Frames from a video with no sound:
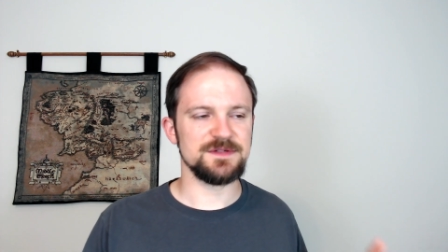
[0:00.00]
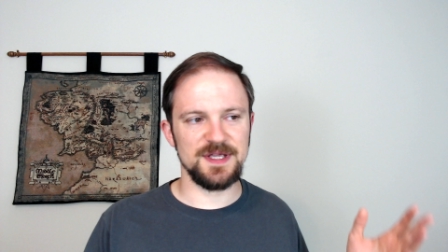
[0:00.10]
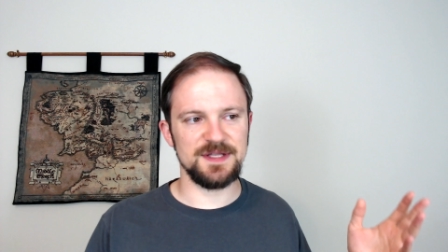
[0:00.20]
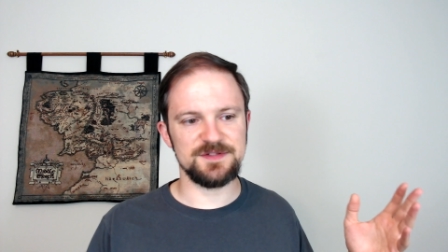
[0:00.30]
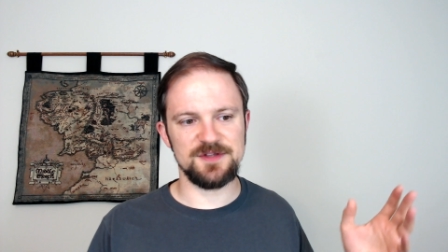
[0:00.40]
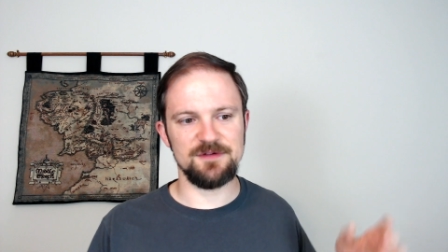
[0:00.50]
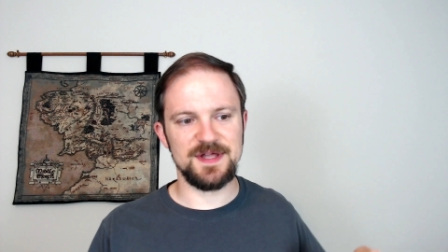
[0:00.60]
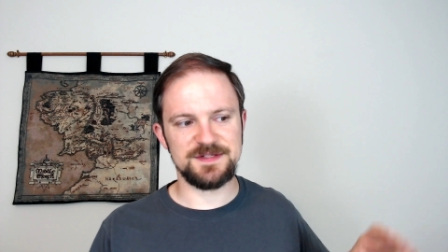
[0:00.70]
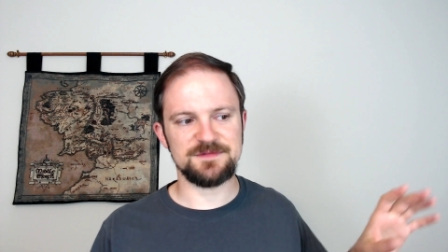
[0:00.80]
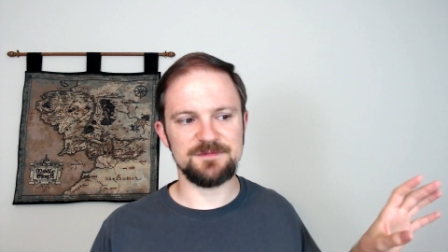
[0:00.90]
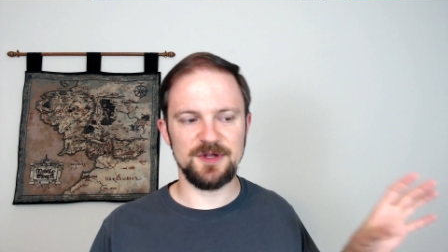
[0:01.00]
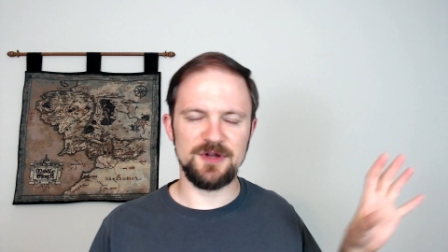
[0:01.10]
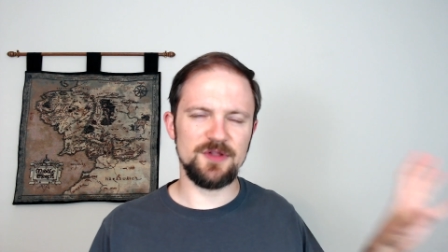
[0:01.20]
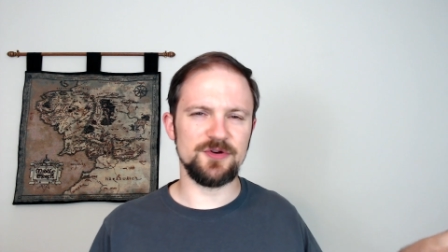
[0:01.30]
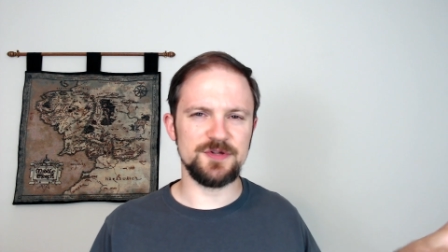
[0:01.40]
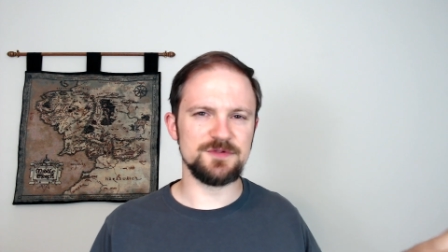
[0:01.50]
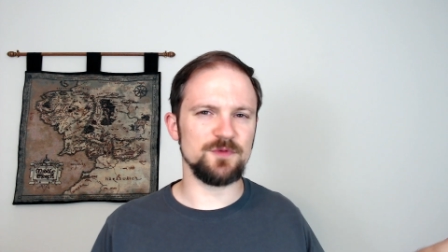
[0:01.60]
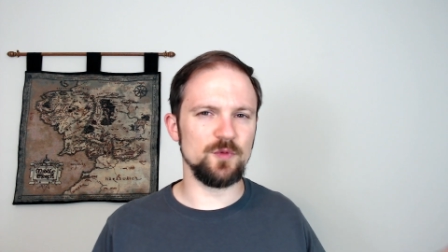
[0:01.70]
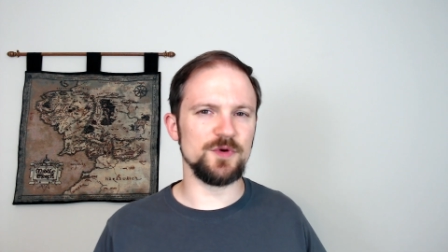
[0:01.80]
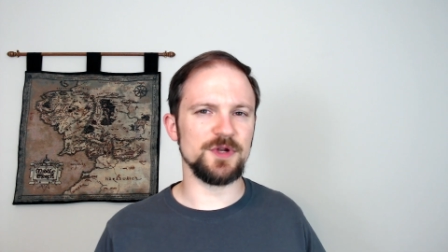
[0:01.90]
And so that's another
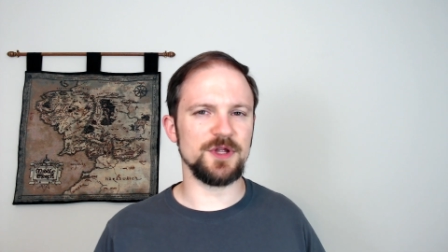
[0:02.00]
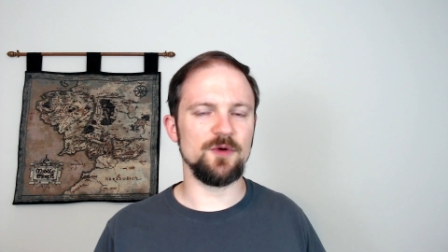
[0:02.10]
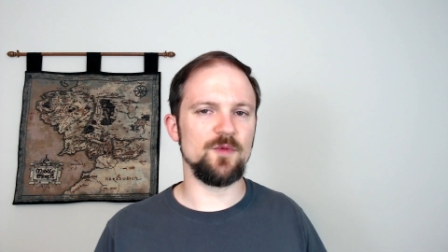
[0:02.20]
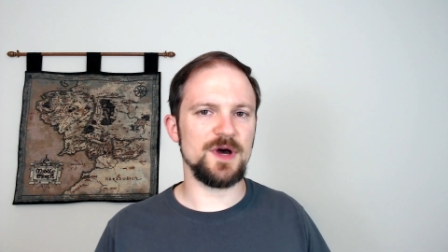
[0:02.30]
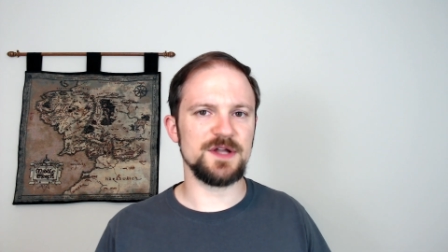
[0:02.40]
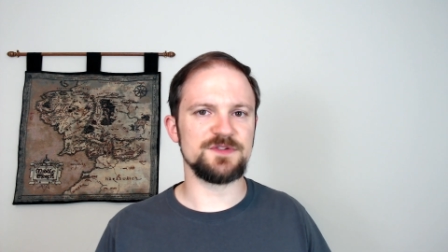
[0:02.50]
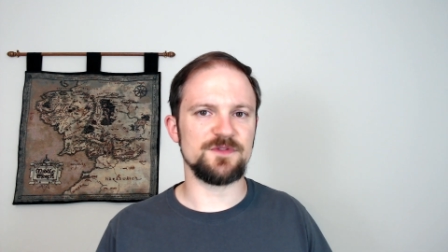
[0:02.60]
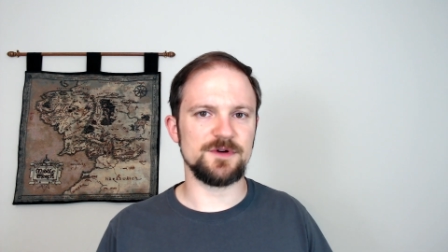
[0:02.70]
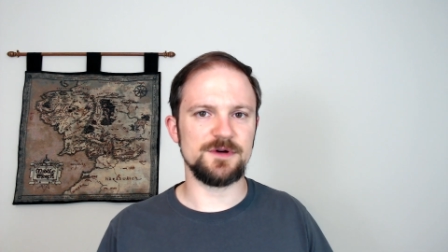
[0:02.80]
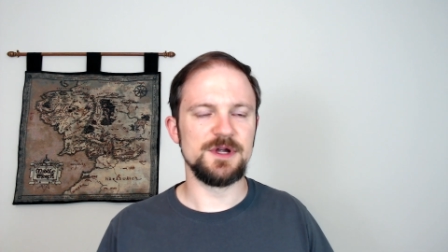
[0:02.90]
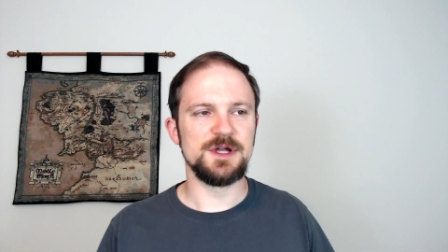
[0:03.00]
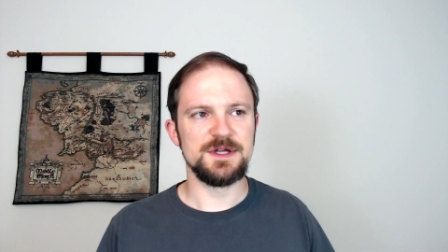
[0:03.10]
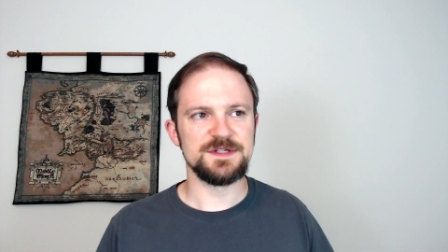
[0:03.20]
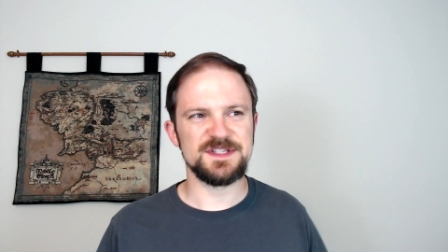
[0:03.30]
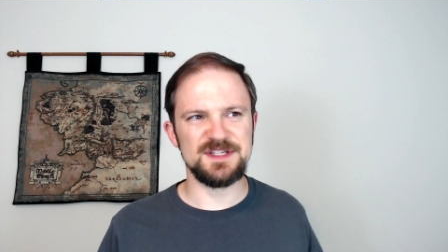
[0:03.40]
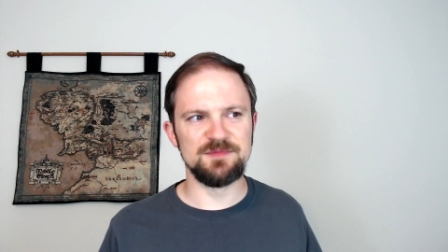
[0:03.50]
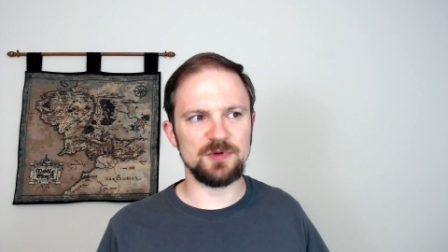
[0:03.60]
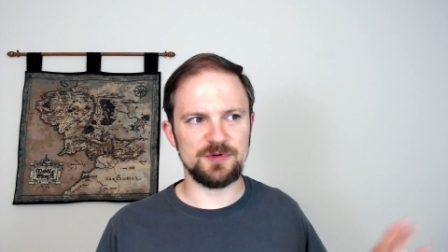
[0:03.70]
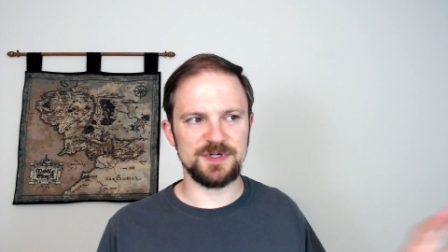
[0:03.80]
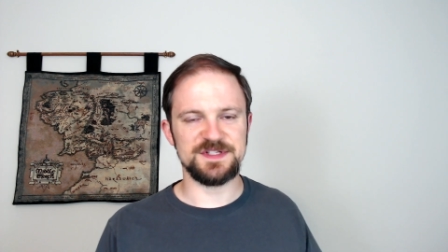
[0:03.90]
useful one to go watch for
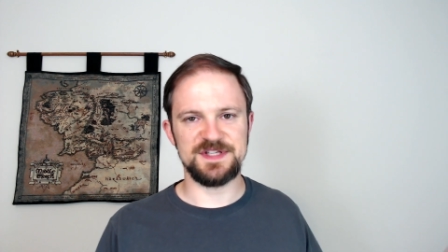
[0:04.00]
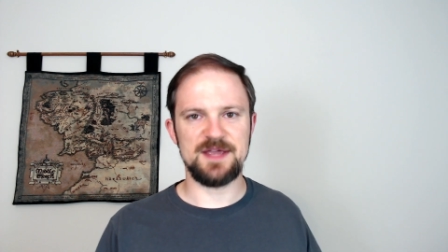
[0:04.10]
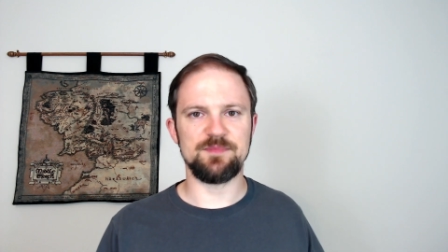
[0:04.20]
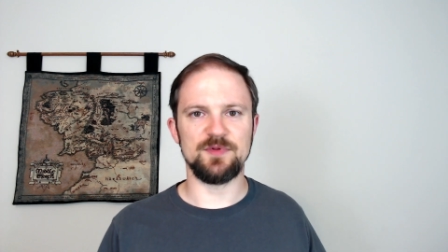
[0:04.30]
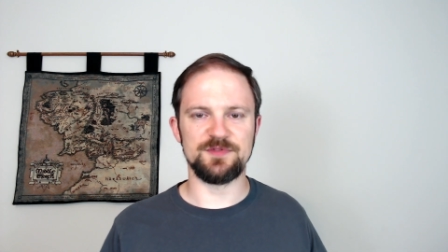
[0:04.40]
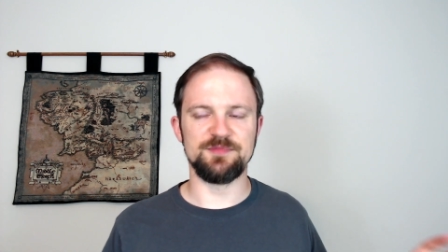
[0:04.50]
similar examples.